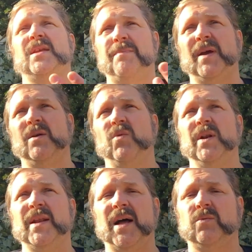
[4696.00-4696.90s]
typically will
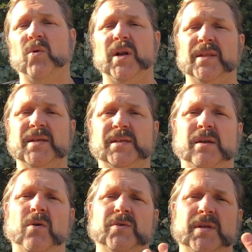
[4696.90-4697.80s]
not want to
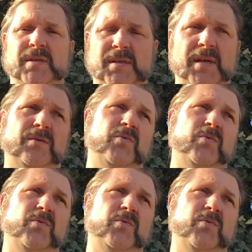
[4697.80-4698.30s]
disclose its